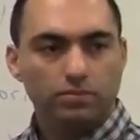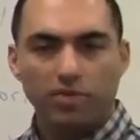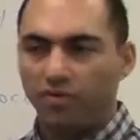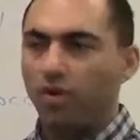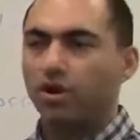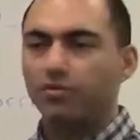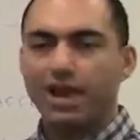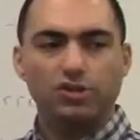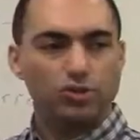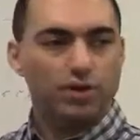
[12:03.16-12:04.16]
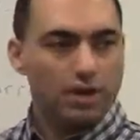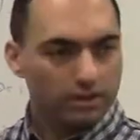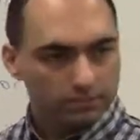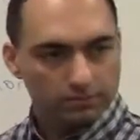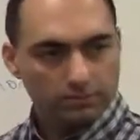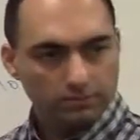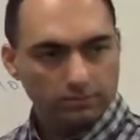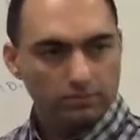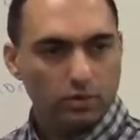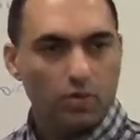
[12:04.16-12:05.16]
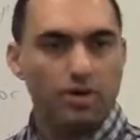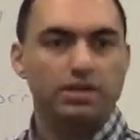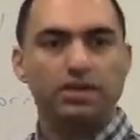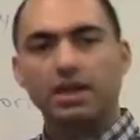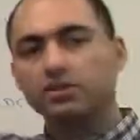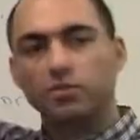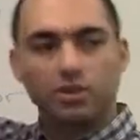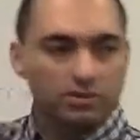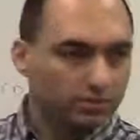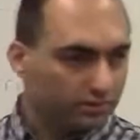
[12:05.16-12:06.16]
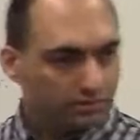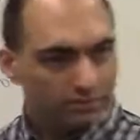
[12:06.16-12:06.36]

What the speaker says: before a grand jury or in the next world.